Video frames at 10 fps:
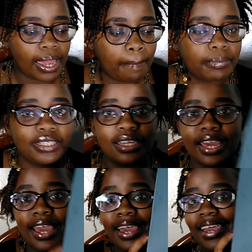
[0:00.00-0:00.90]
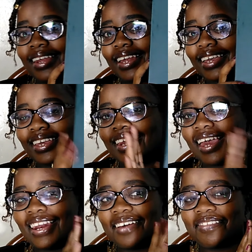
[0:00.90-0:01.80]
empty. And again,
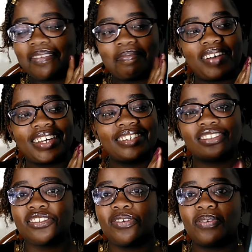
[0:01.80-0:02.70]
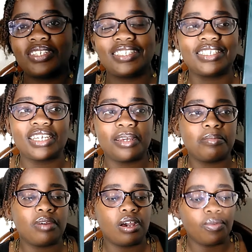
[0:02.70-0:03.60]
I love the packaging, what it came
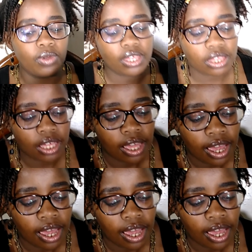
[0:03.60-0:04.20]
with.